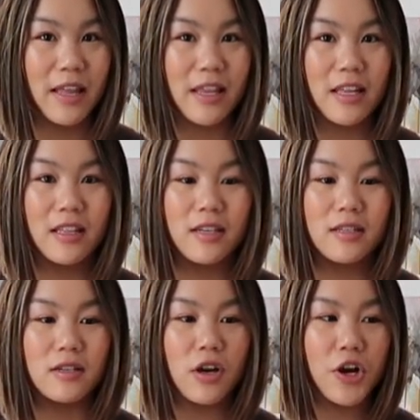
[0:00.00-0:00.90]
I think
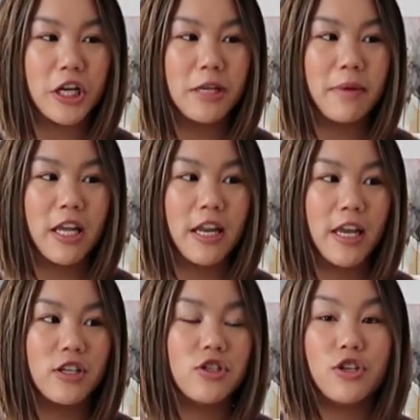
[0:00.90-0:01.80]
this has already been
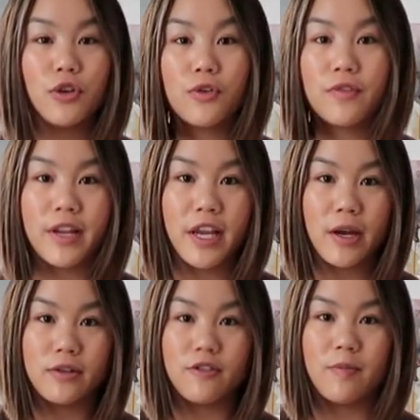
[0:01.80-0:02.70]
in two
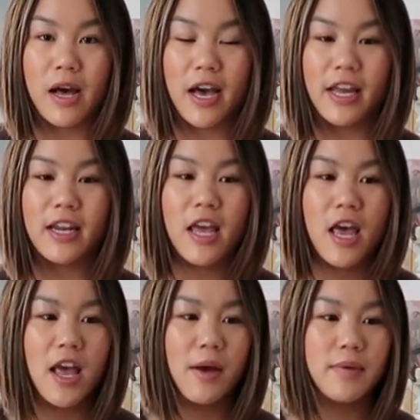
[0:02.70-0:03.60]
videos of mine.
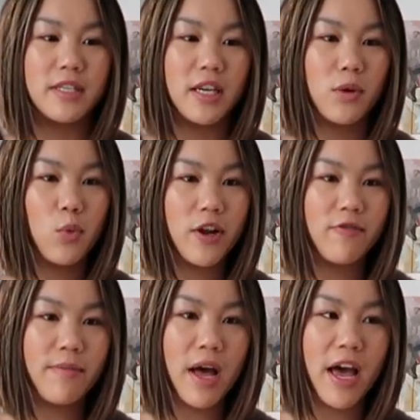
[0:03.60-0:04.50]
It was in one
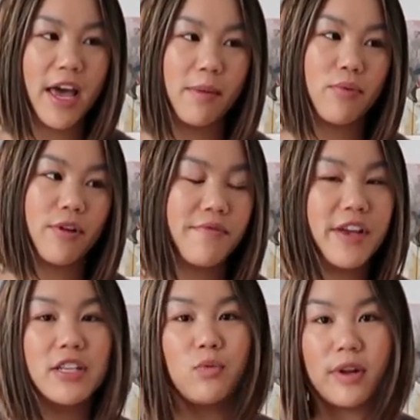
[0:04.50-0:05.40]
of my
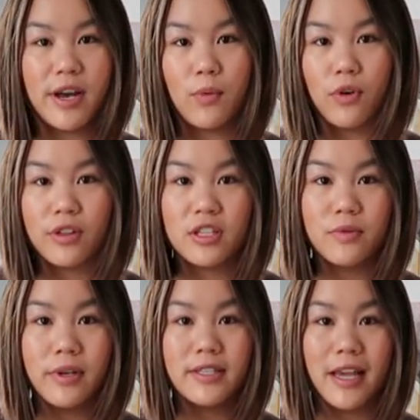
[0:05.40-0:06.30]
previous what I wore
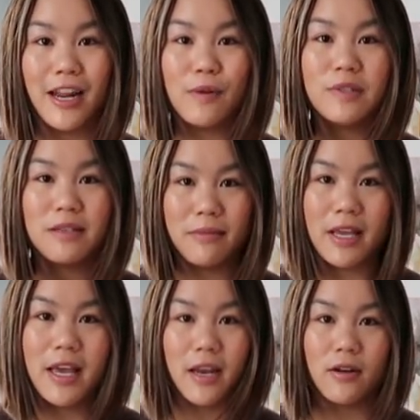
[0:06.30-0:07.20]
this week's and it was in
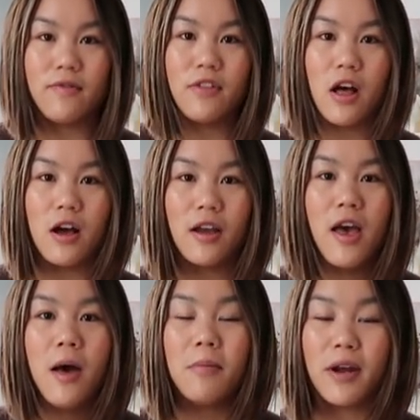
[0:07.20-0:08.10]
my Canada vlog,
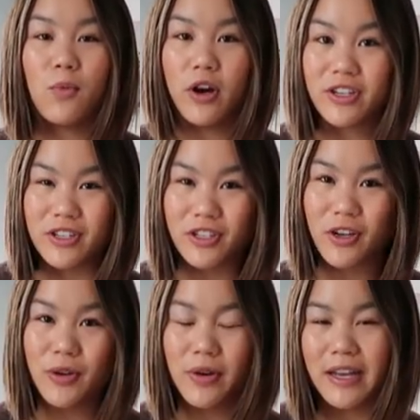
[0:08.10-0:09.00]
but I wanted to
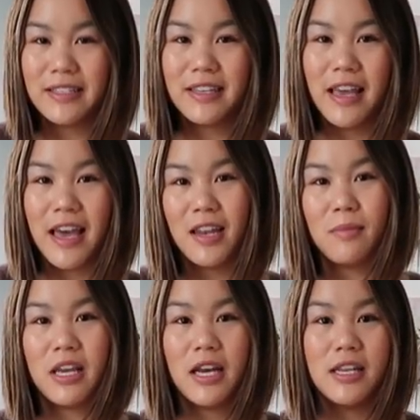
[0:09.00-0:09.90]
show you guys again
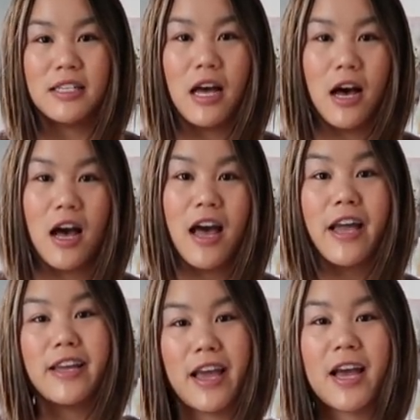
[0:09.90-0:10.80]
because
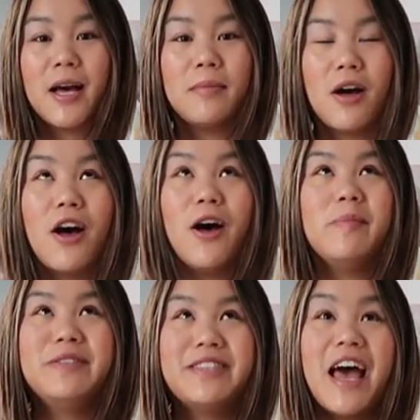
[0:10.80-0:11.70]
I am
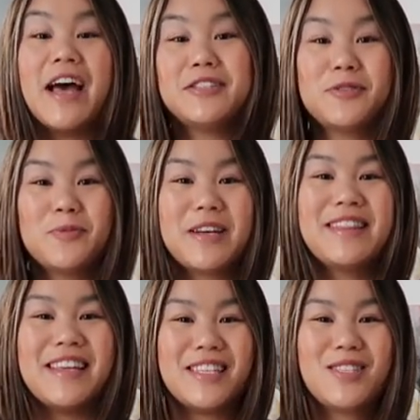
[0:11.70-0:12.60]
obsessed
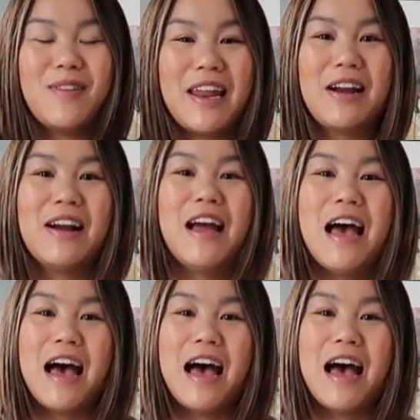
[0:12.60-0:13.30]
with this sweater.